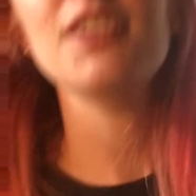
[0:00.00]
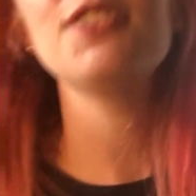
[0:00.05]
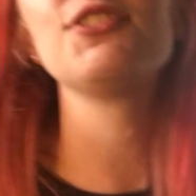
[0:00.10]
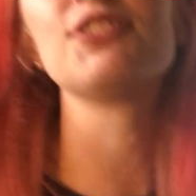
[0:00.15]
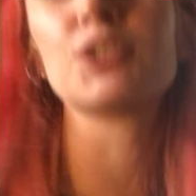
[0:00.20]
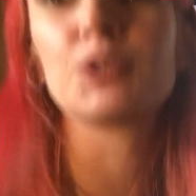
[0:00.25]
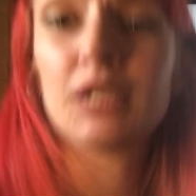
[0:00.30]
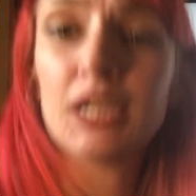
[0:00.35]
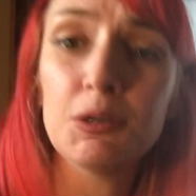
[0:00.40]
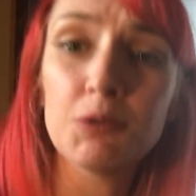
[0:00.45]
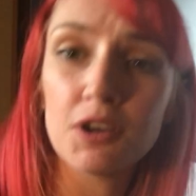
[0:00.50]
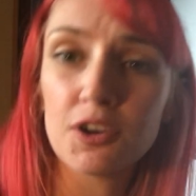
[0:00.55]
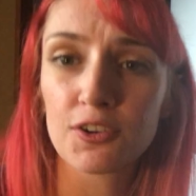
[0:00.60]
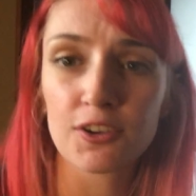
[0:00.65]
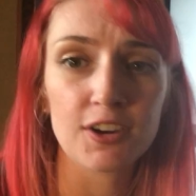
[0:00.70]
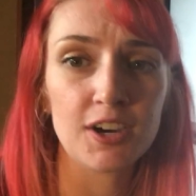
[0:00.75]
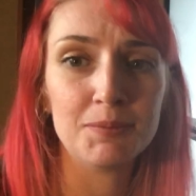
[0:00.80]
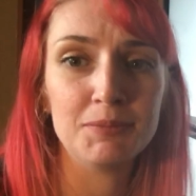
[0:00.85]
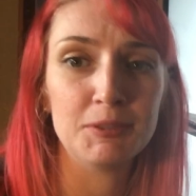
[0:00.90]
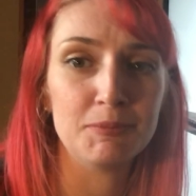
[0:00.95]
So he will
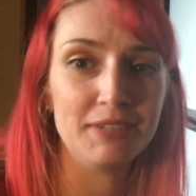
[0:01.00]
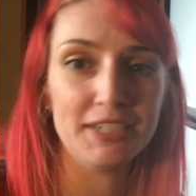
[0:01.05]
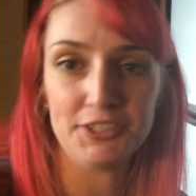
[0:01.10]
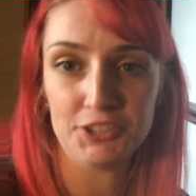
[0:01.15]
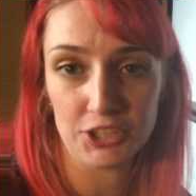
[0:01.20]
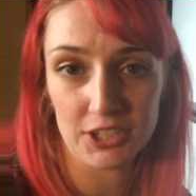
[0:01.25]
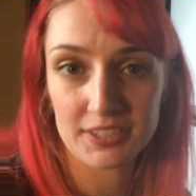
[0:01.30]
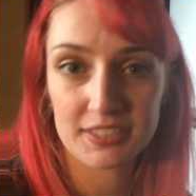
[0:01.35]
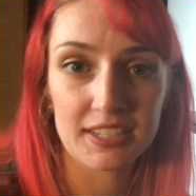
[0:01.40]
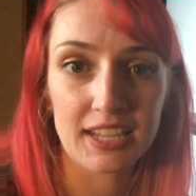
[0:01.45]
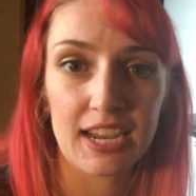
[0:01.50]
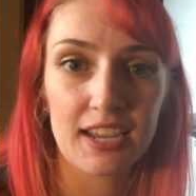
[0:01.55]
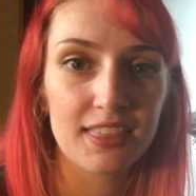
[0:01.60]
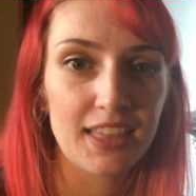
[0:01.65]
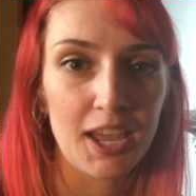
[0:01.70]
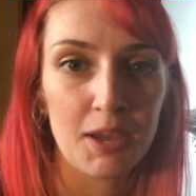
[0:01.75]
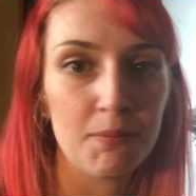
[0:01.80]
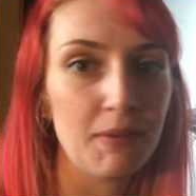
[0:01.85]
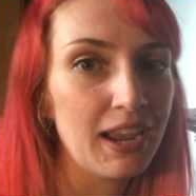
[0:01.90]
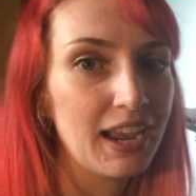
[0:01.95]
grow up to be just like
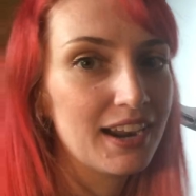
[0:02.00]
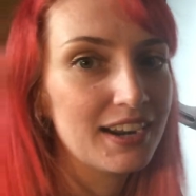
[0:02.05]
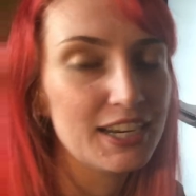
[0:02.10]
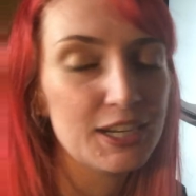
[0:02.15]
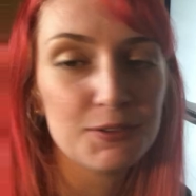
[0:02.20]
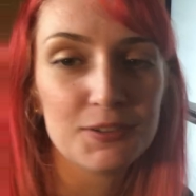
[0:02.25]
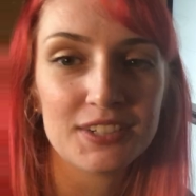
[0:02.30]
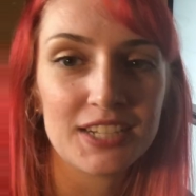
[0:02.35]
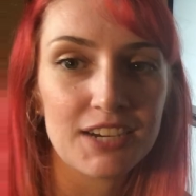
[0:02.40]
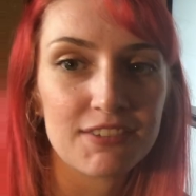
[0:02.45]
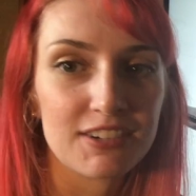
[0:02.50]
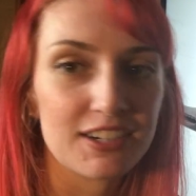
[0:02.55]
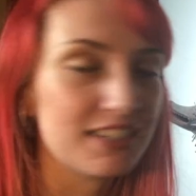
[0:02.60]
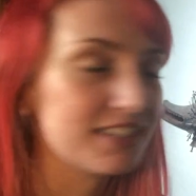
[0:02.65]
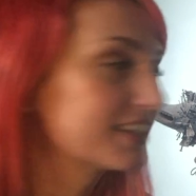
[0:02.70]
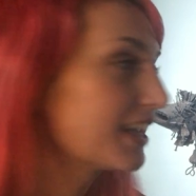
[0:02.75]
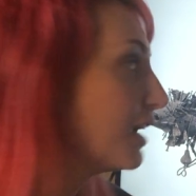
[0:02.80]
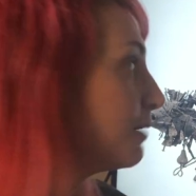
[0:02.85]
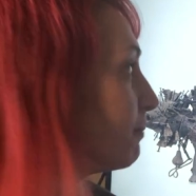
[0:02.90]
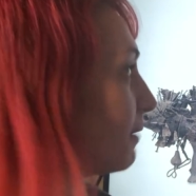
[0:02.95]
that man. He will never
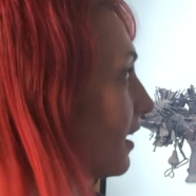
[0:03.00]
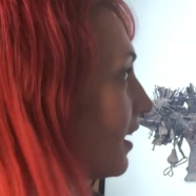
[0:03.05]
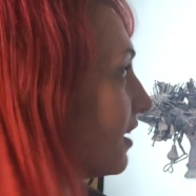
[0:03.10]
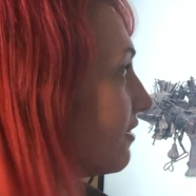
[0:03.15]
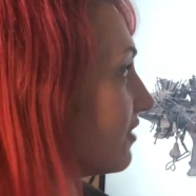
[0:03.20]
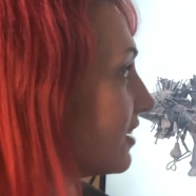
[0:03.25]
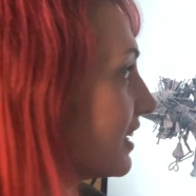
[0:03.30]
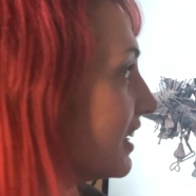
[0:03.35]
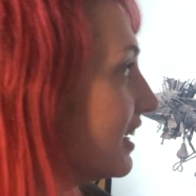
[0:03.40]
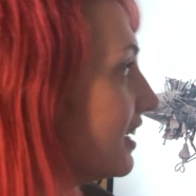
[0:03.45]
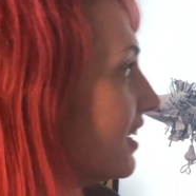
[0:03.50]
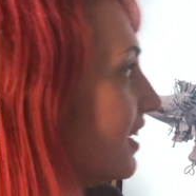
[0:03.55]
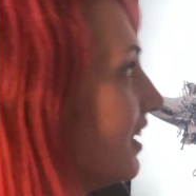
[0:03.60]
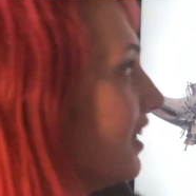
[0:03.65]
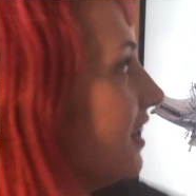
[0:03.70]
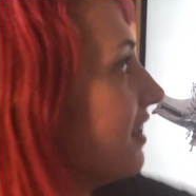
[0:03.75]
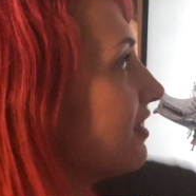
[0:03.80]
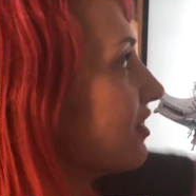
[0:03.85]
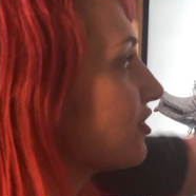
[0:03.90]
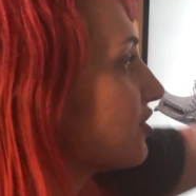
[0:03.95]
escape poverty.
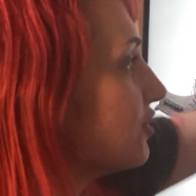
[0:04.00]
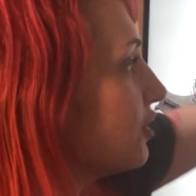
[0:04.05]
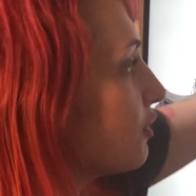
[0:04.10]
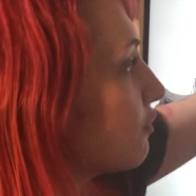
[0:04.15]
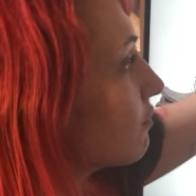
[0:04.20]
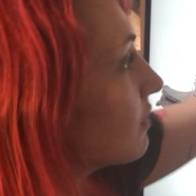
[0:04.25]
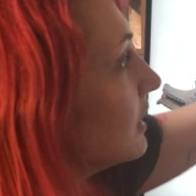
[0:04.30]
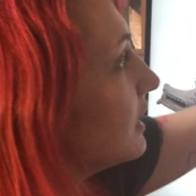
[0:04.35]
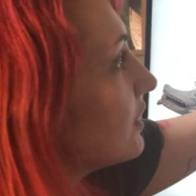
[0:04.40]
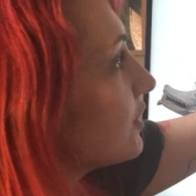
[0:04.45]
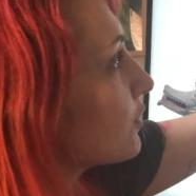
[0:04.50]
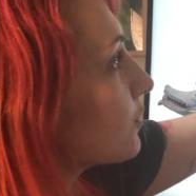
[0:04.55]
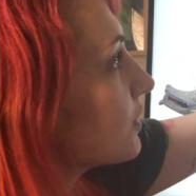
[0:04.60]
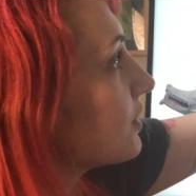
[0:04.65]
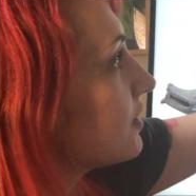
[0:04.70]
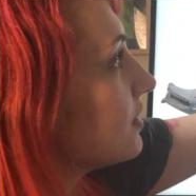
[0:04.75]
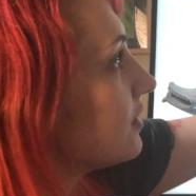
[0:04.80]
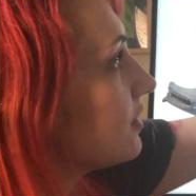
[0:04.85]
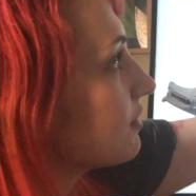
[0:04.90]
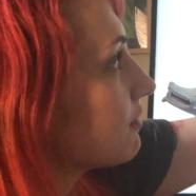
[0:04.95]
There's no
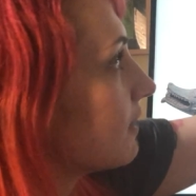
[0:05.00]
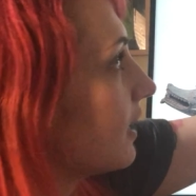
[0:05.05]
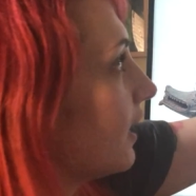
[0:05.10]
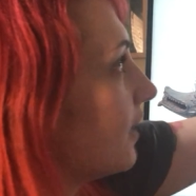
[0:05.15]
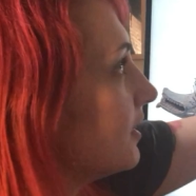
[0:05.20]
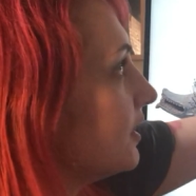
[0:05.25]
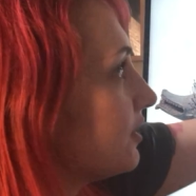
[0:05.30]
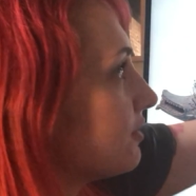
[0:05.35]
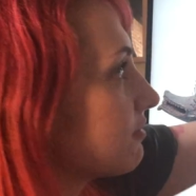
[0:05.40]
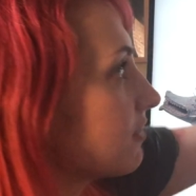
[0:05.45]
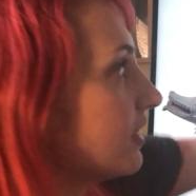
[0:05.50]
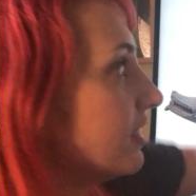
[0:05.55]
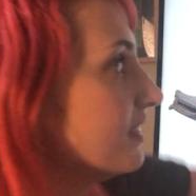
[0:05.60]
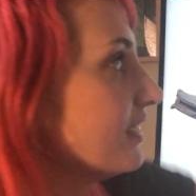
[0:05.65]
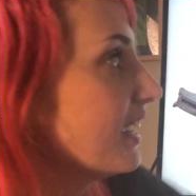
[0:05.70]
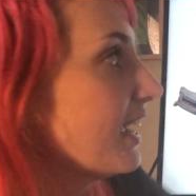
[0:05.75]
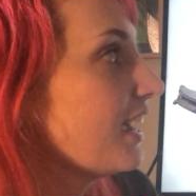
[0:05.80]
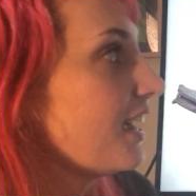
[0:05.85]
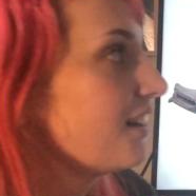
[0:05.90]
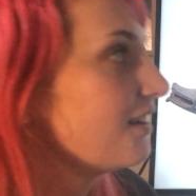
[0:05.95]
resources around. It's run
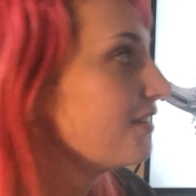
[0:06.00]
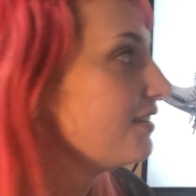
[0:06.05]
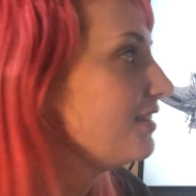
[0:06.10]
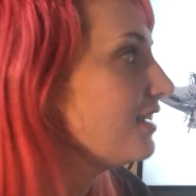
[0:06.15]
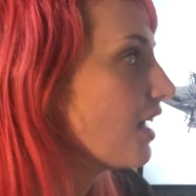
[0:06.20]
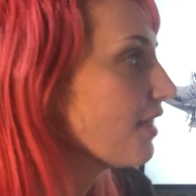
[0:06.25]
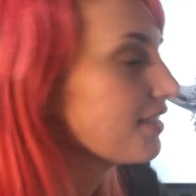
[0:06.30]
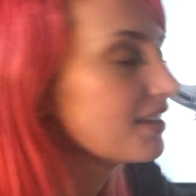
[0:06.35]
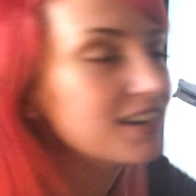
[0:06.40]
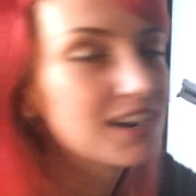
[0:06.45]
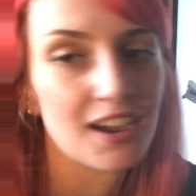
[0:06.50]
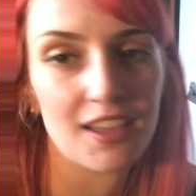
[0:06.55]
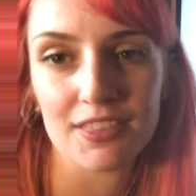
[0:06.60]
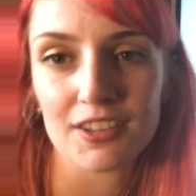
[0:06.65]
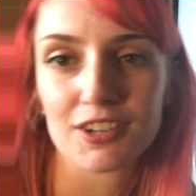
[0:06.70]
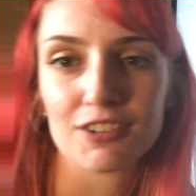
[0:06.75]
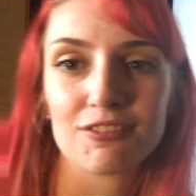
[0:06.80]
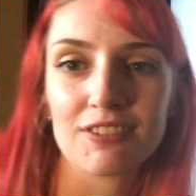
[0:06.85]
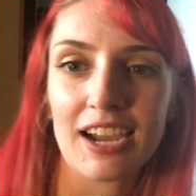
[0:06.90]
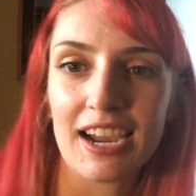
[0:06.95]
down. Nothing on the
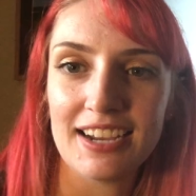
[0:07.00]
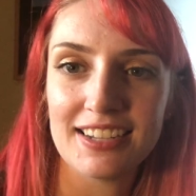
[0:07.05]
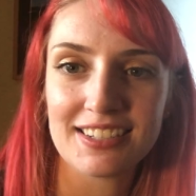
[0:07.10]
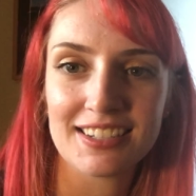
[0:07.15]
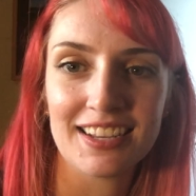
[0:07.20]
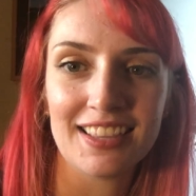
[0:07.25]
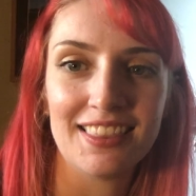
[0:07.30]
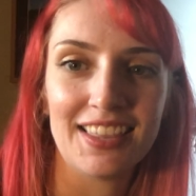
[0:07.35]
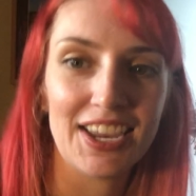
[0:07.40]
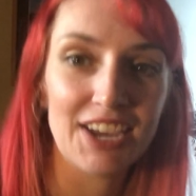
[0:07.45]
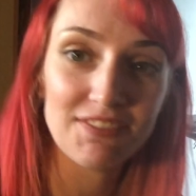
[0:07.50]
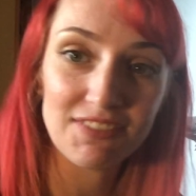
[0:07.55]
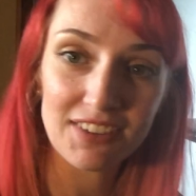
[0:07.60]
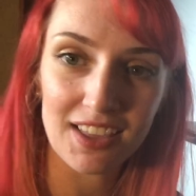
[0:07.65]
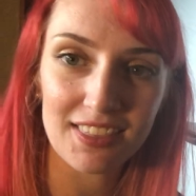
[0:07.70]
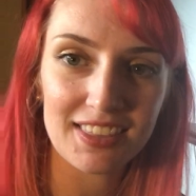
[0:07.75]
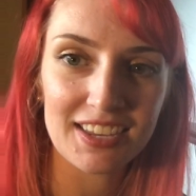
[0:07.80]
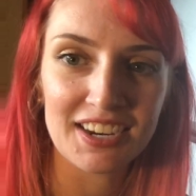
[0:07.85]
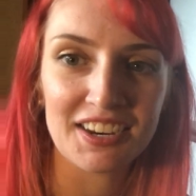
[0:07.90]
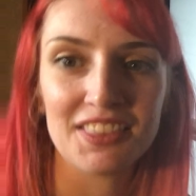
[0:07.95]
horizon. They have
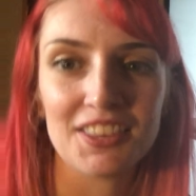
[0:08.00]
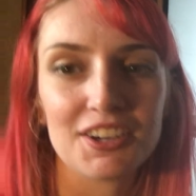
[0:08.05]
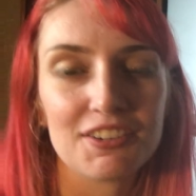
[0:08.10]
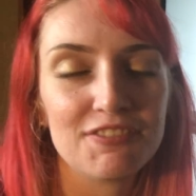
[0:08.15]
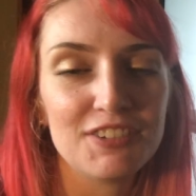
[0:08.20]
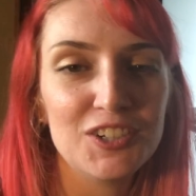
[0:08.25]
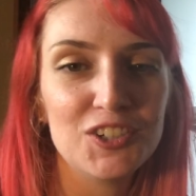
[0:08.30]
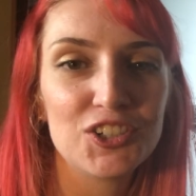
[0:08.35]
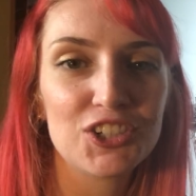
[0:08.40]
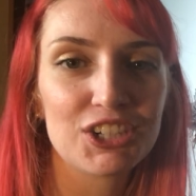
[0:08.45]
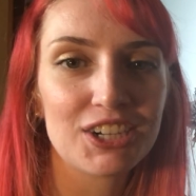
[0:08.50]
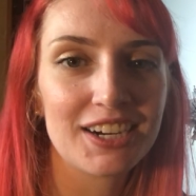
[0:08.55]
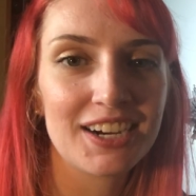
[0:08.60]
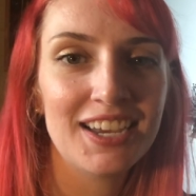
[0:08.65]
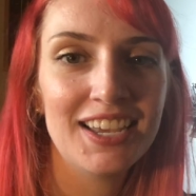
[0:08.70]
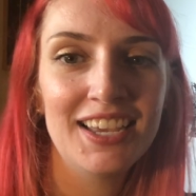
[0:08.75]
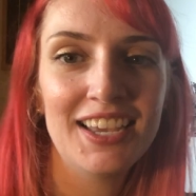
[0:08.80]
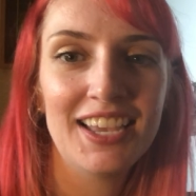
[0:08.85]
nothing in their future.